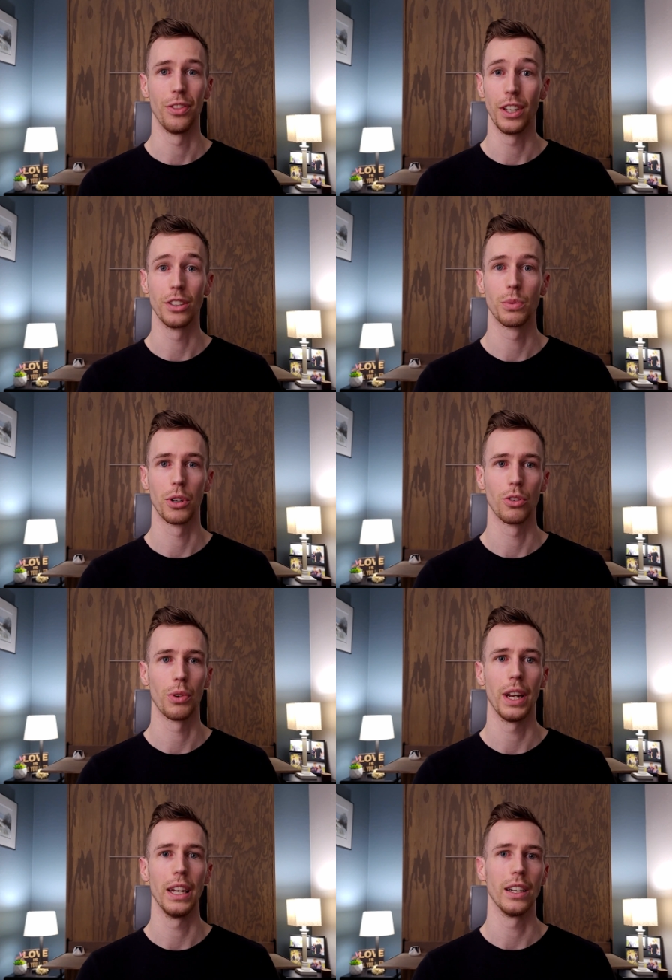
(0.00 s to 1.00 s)
things were
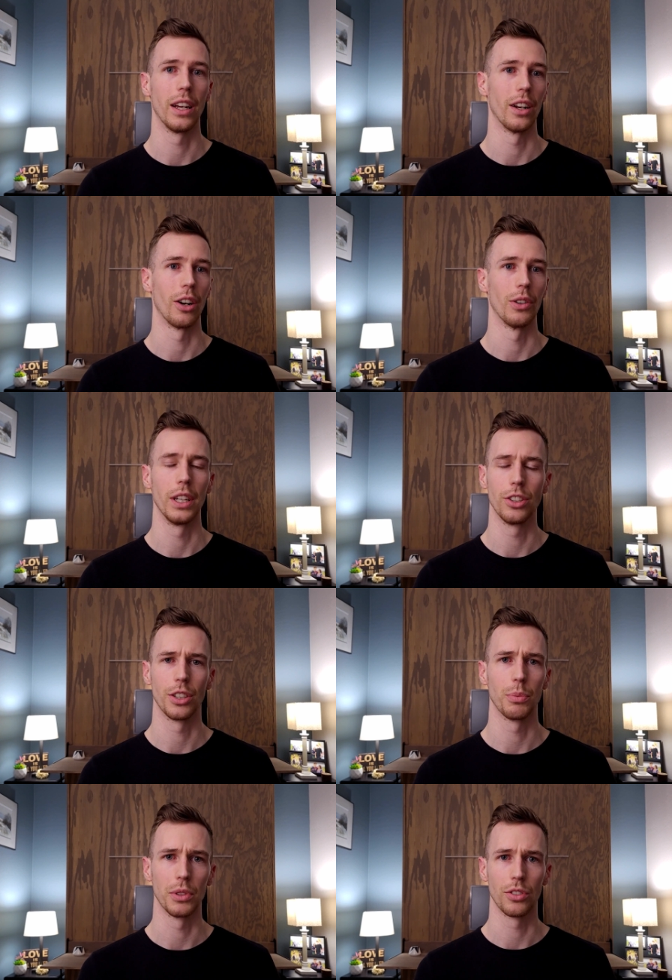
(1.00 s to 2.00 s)
great and our
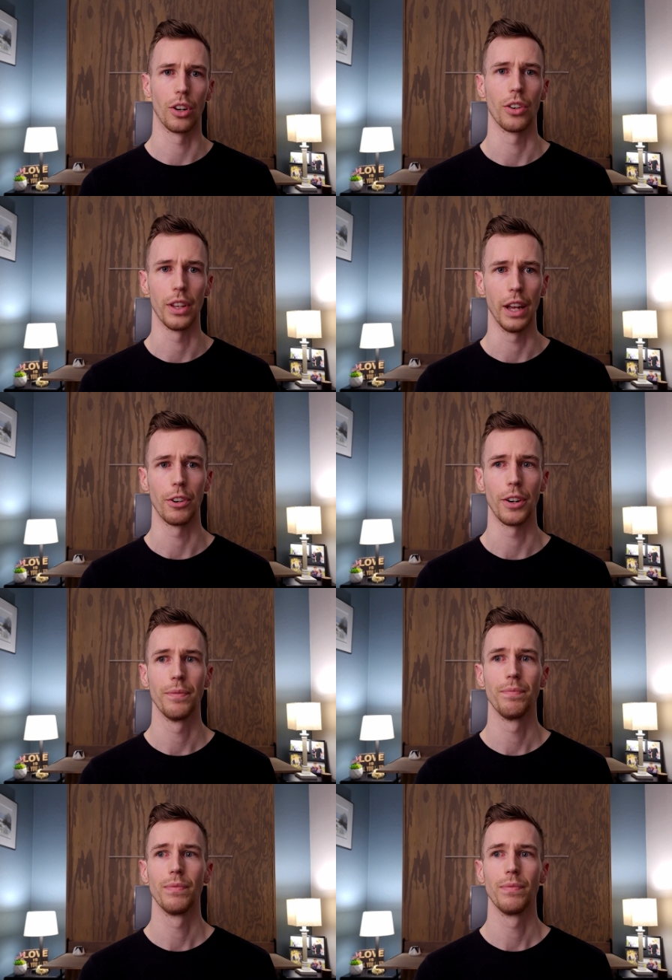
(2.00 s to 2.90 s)
relationship was stronger than ever.